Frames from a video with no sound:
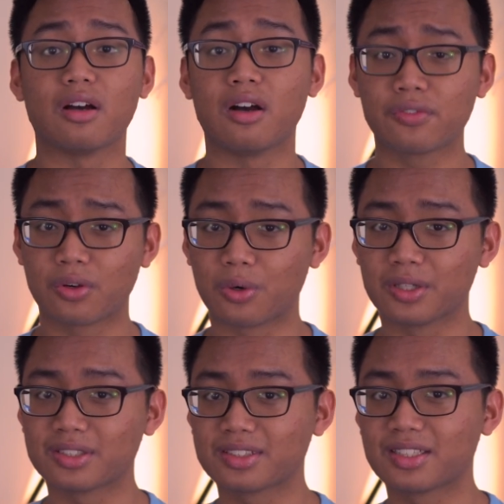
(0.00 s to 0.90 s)
Of
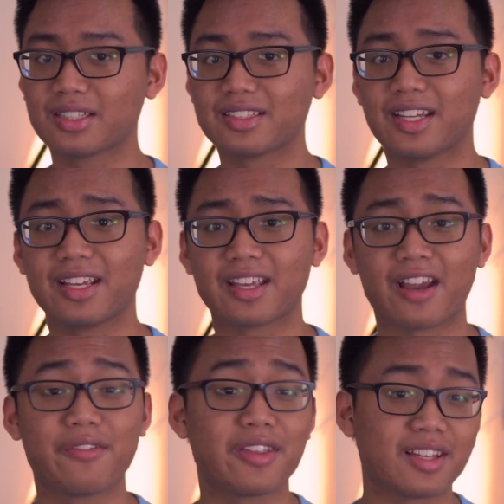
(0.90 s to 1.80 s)
course, take
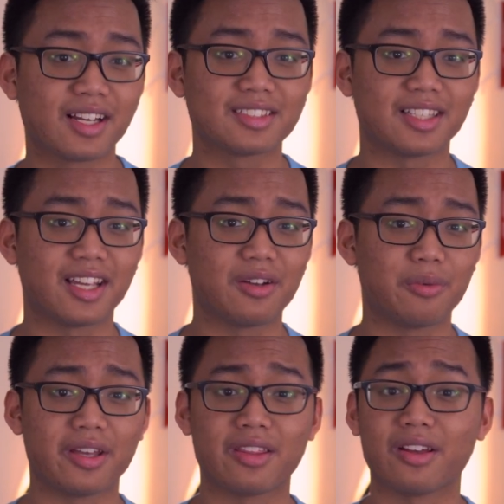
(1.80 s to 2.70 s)
everything I say
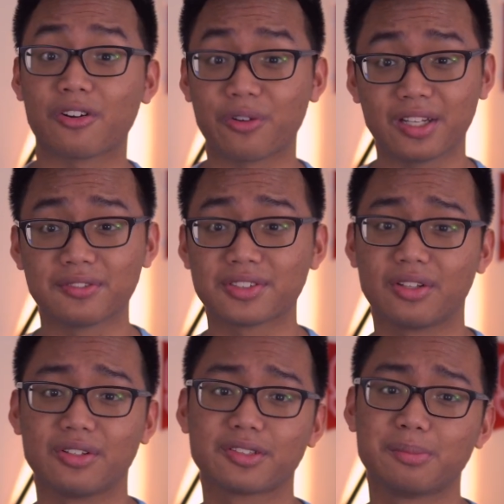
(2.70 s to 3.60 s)
with a grain of
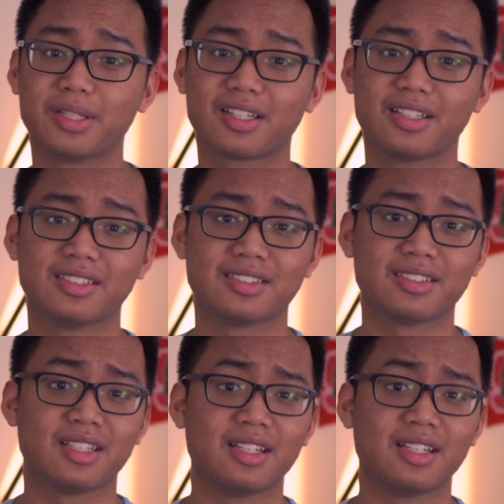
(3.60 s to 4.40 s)
salt because